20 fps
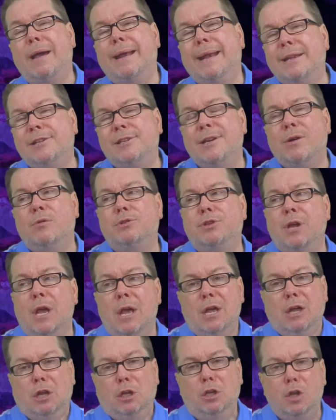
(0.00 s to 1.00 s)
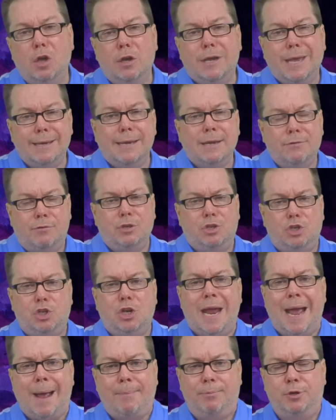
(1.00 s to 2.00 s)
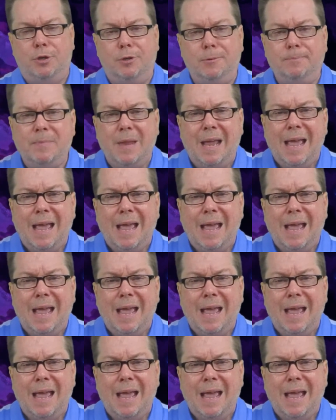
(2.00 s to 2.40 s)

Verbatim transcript: And as I was looking at the chapter,